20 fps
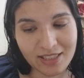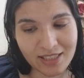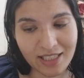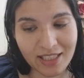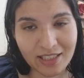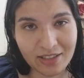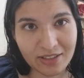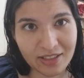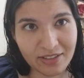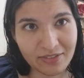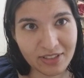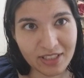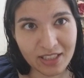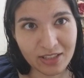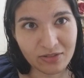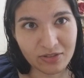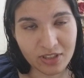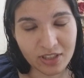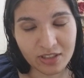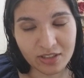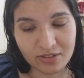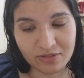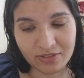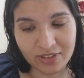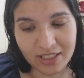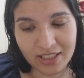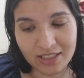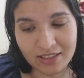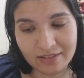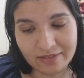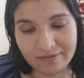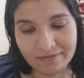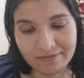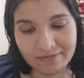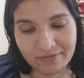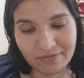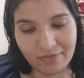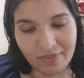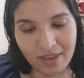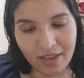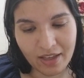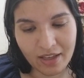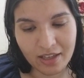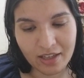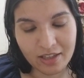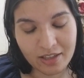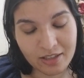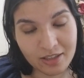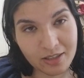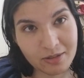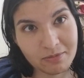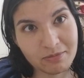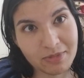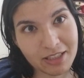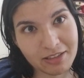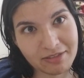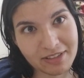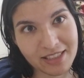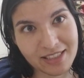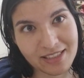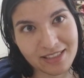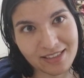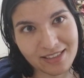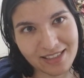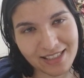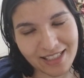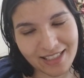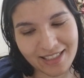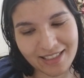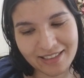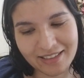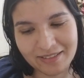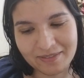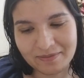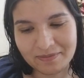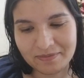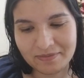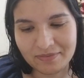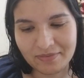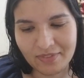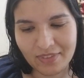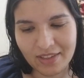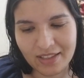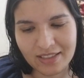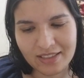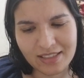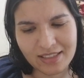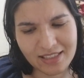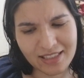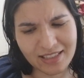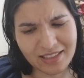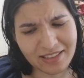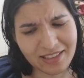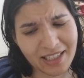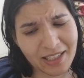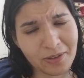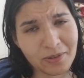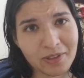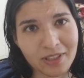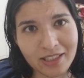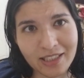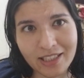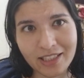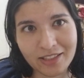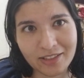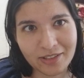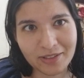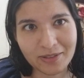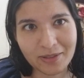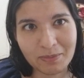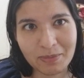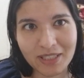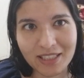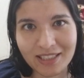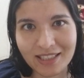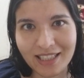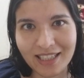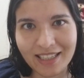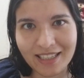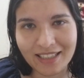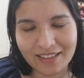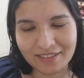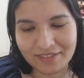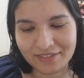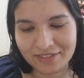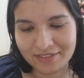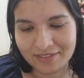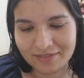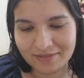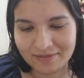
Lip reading: there, given how far you fell." My reason said, "Still, how lucky are you to be alive?"